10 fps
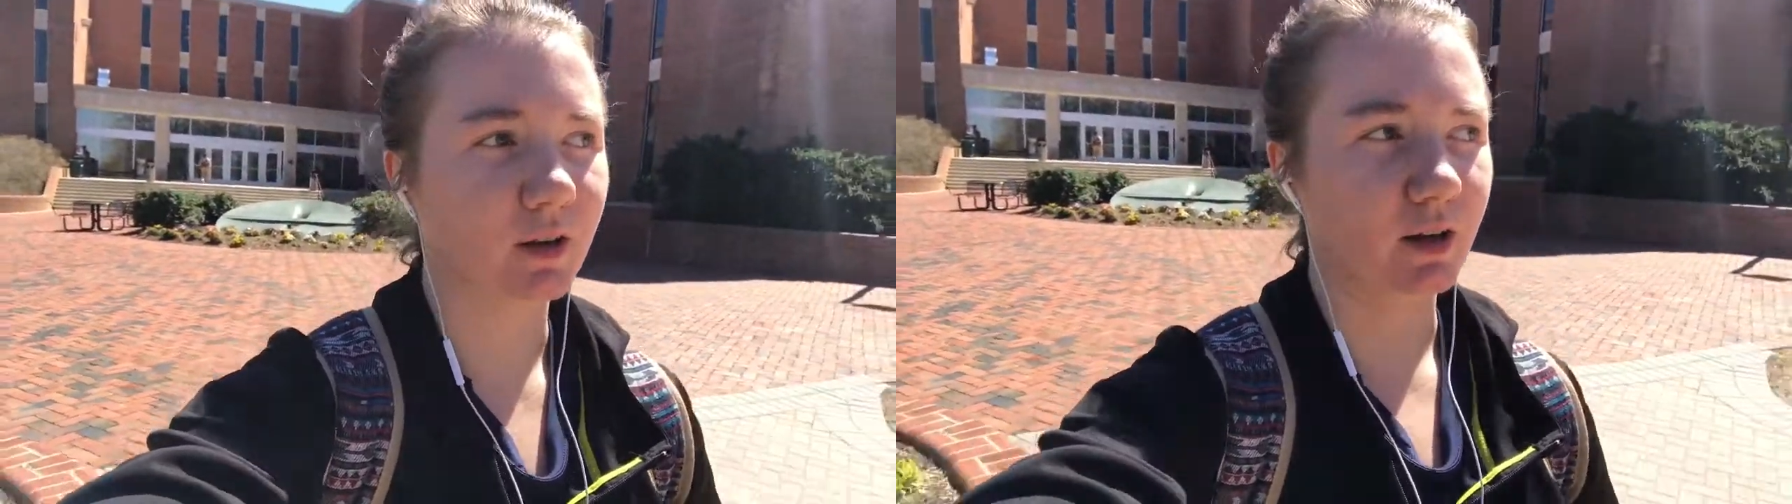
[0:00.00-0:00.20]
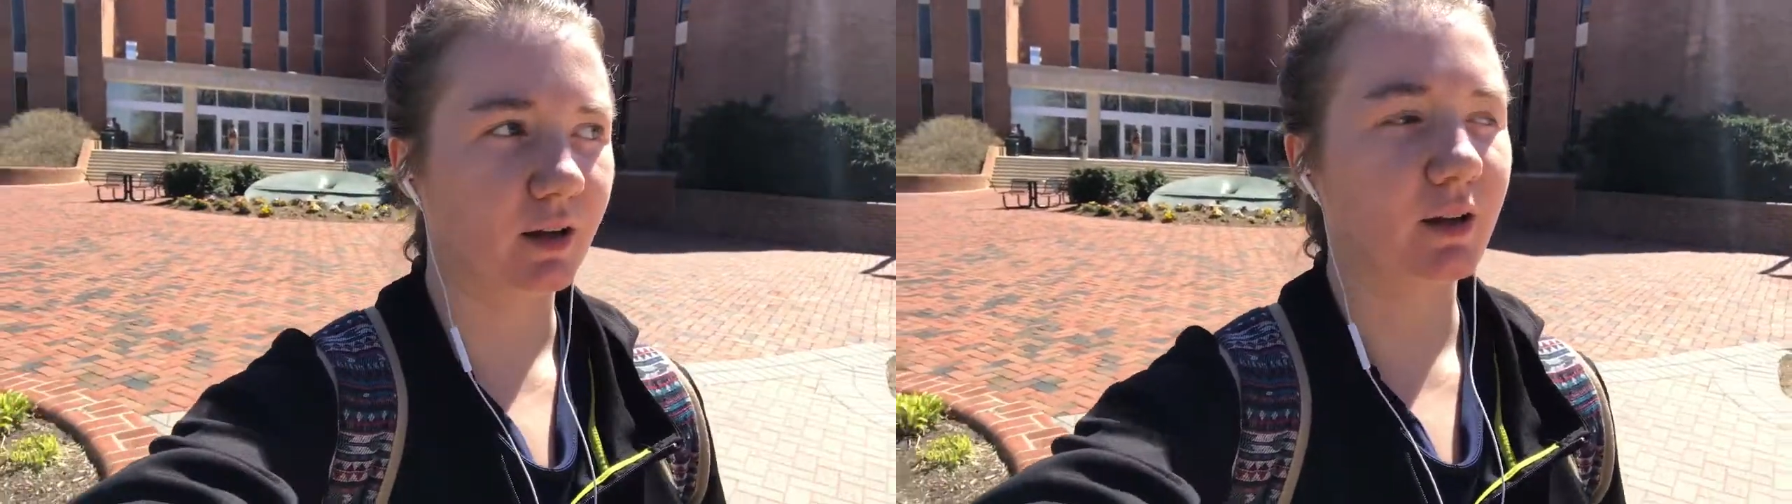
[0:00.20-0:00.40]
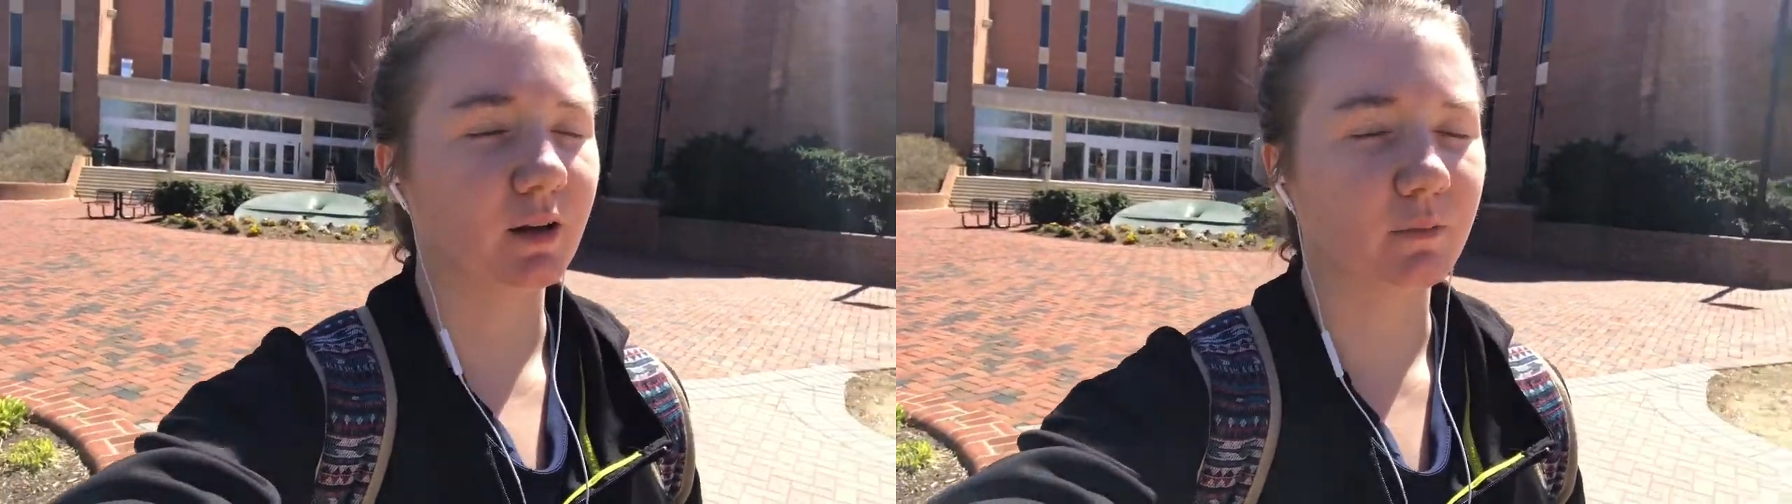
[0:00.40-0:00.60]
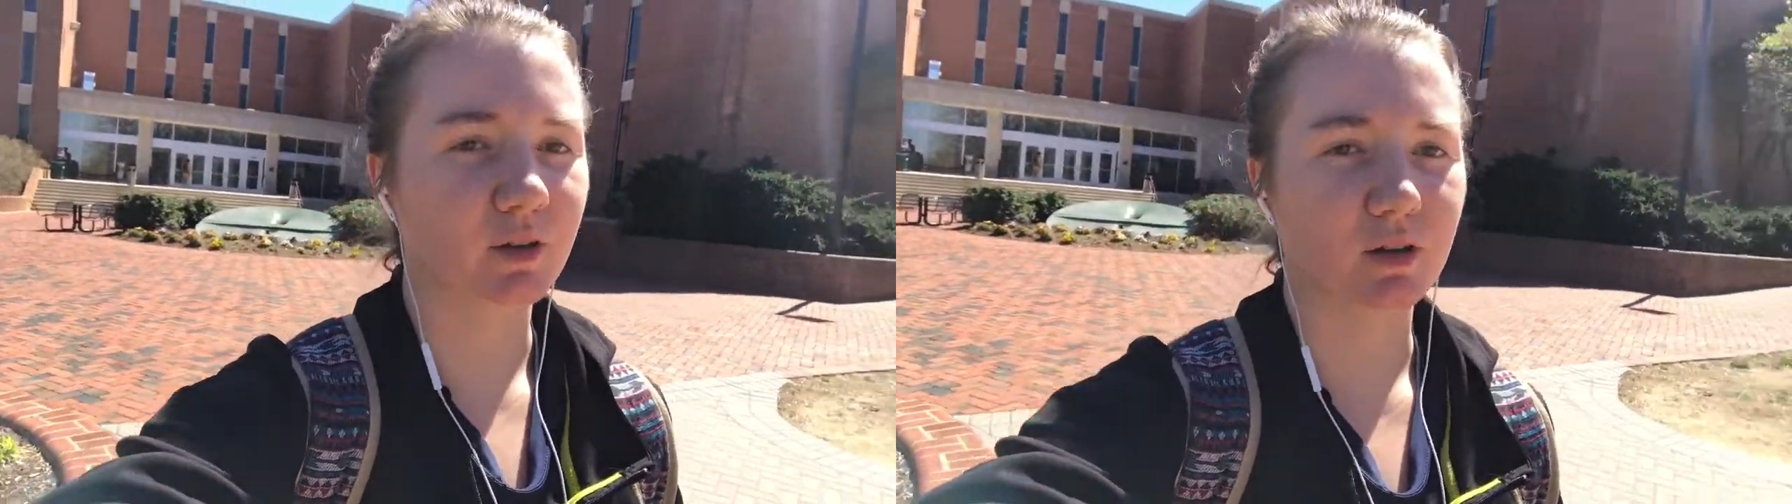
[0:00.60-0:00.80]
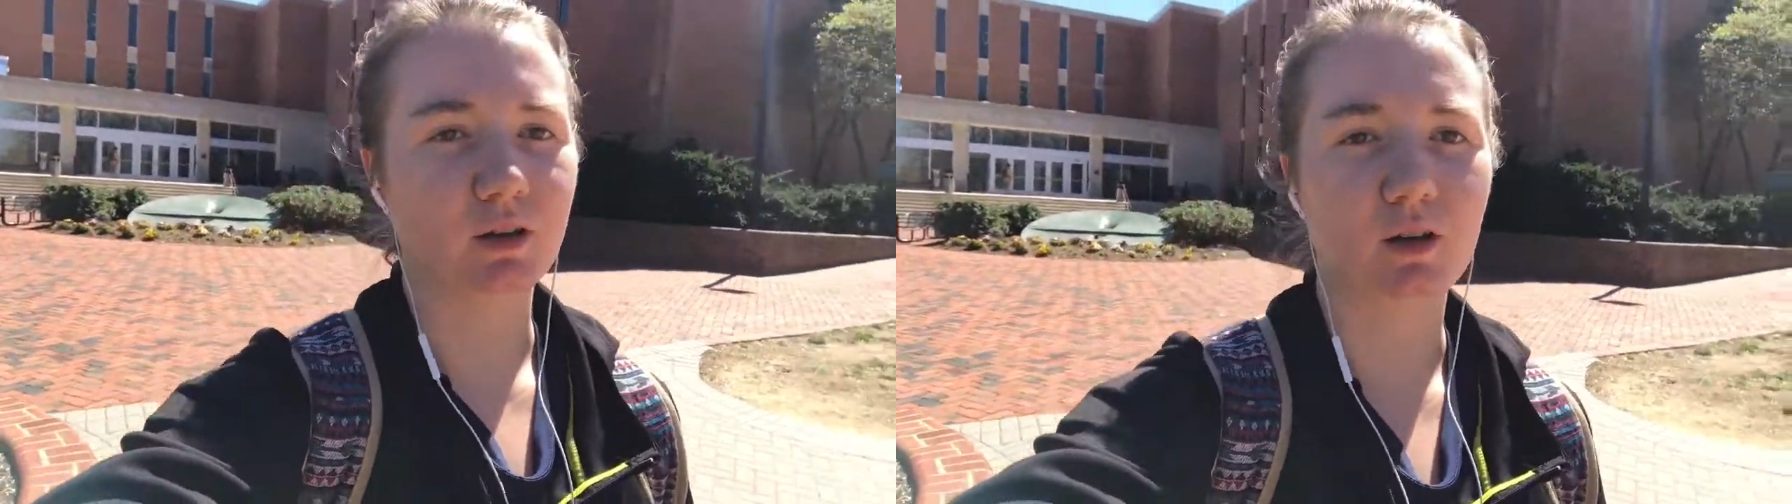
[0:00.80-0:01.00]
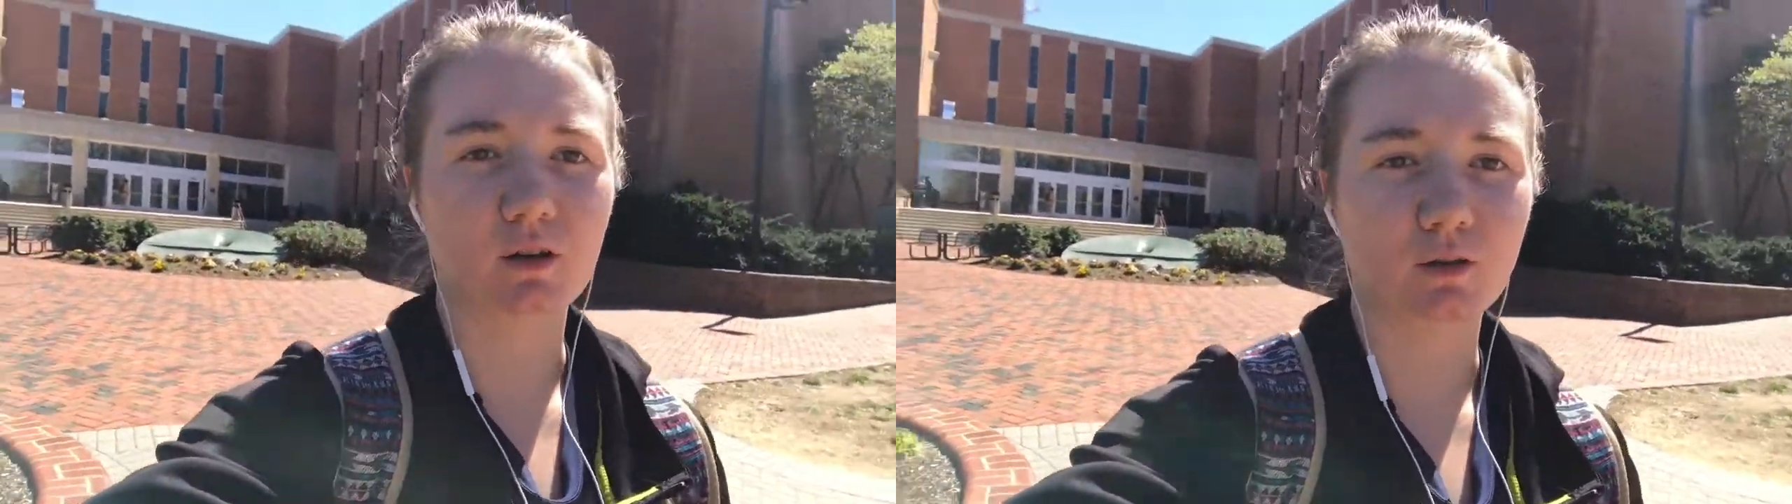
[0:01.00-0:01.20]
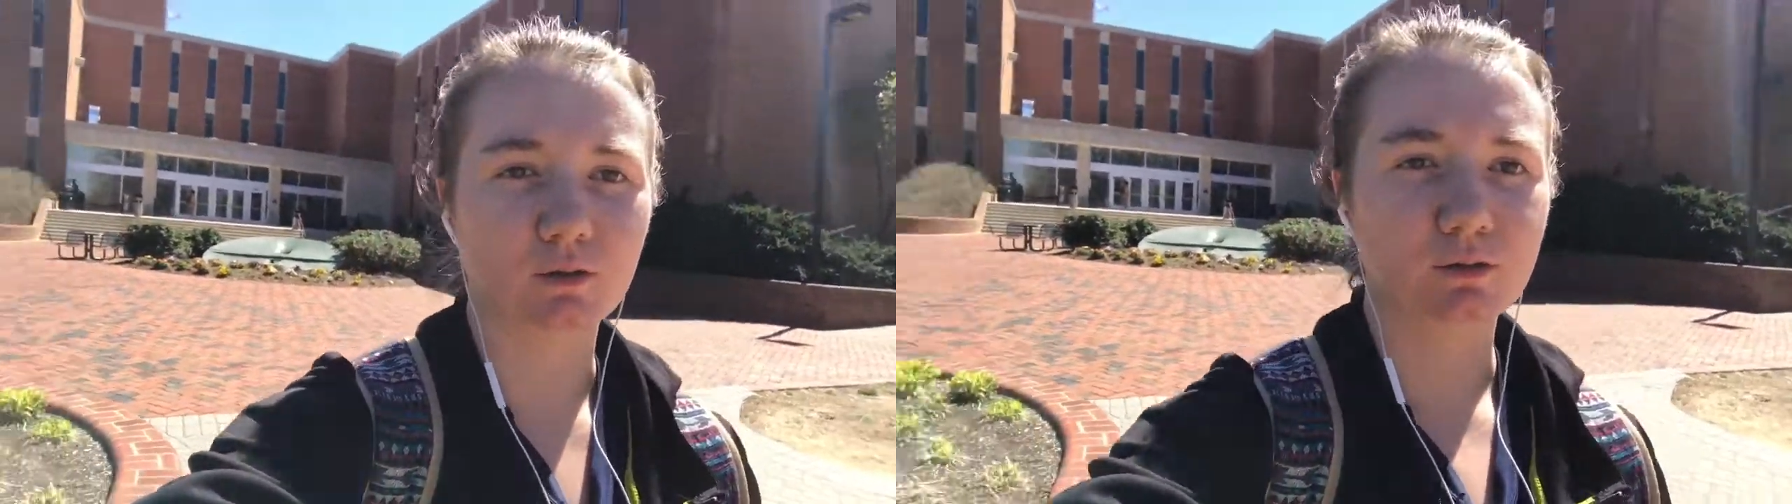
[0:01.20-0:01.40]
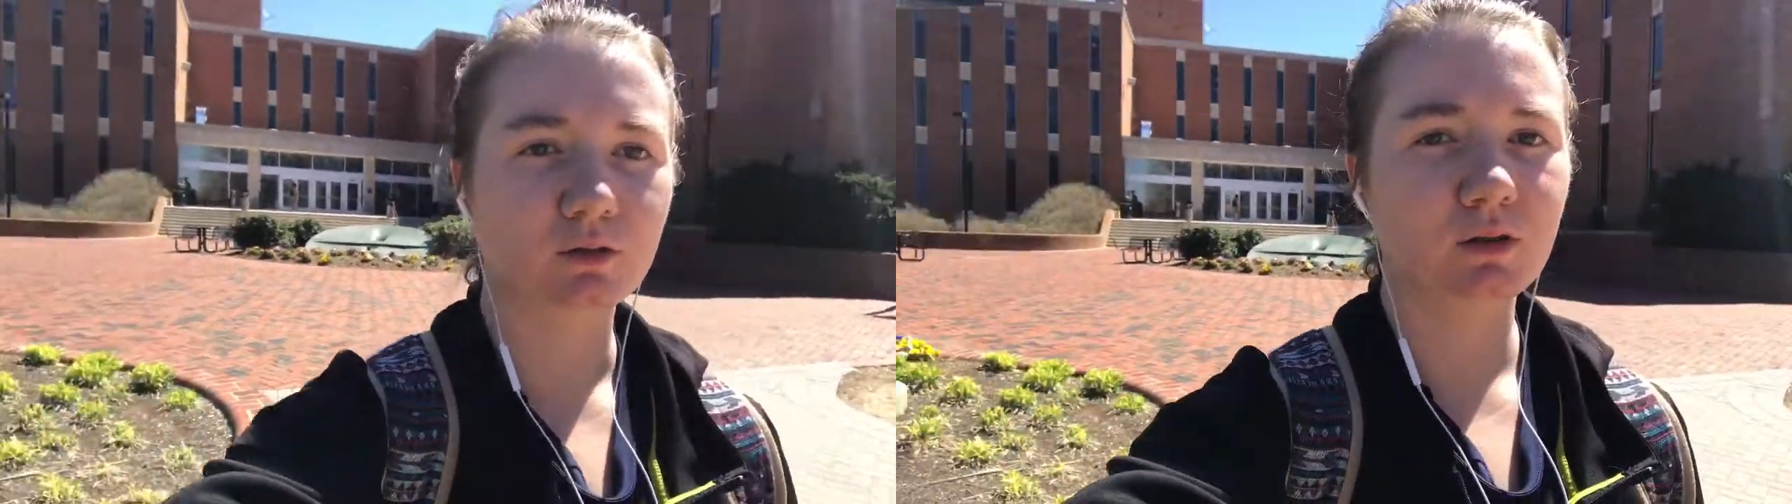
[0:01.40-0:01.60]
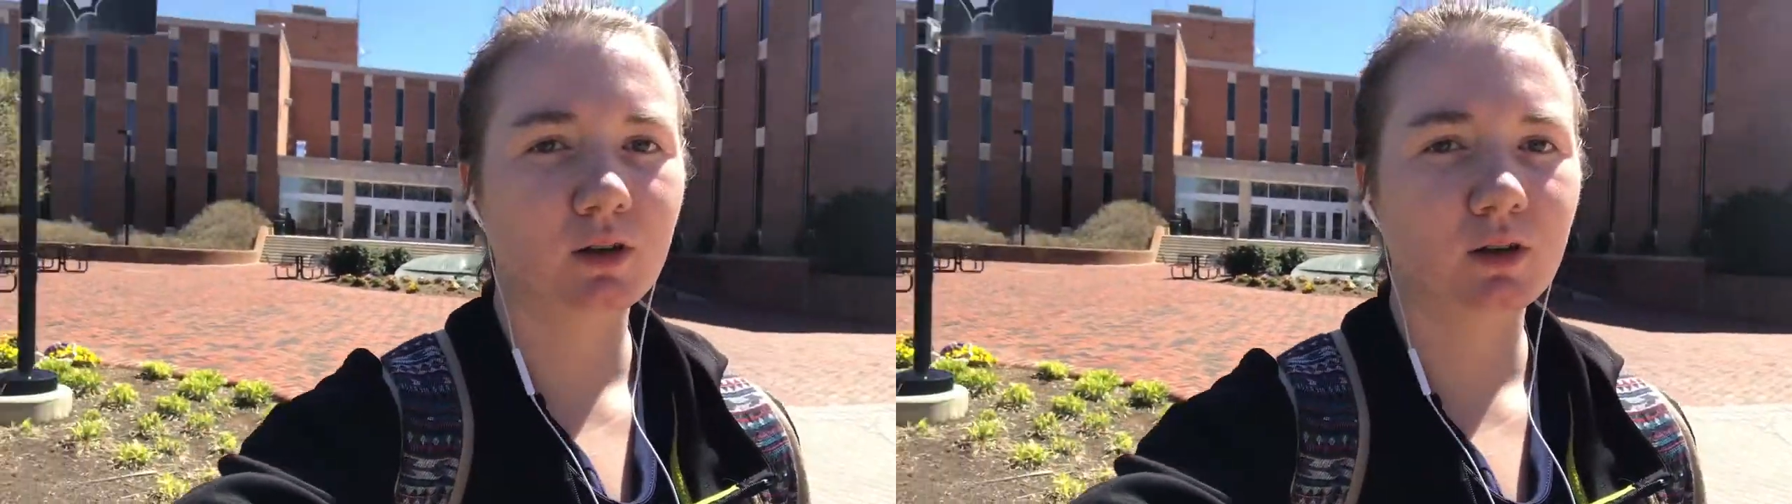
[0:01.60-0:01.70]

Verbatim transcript: and I'm gonna go